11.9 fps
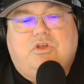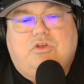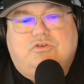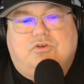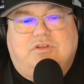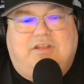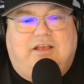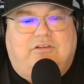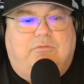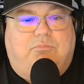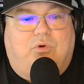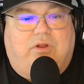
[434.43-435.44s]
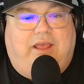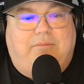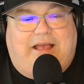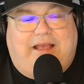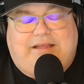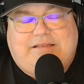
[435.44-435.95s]
So the tech support came
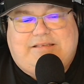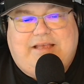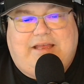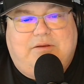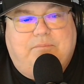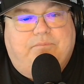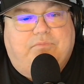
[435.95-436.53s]
back and said,